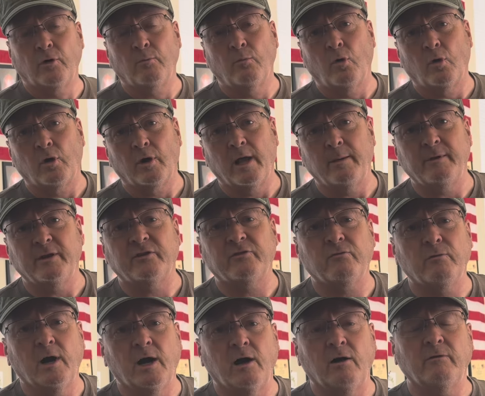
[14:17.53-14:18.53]
more. That'd be
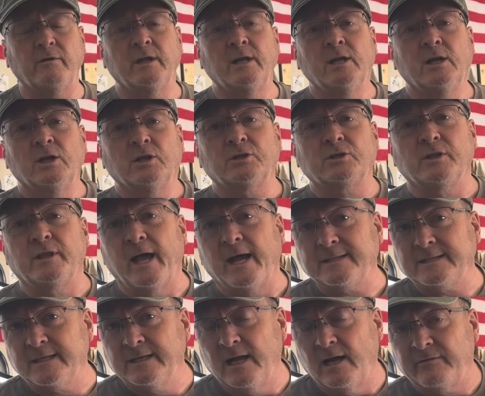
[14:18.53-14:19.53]
12. So
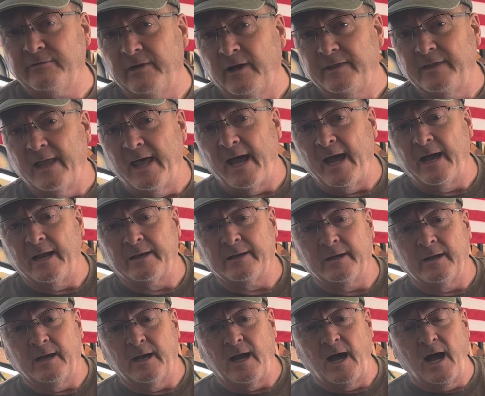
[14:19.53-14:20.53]
that's enough on that
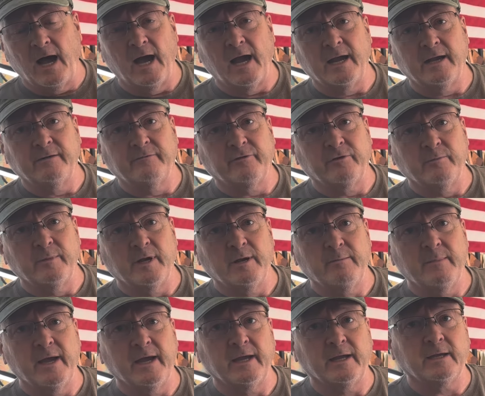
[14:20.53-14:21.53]
hide for me to
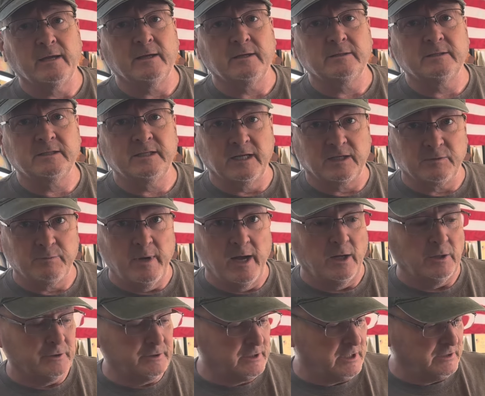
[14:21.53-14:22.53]
make 6
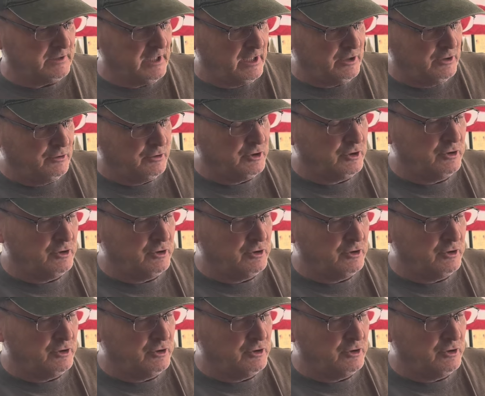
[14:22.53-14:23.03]
belts, because I used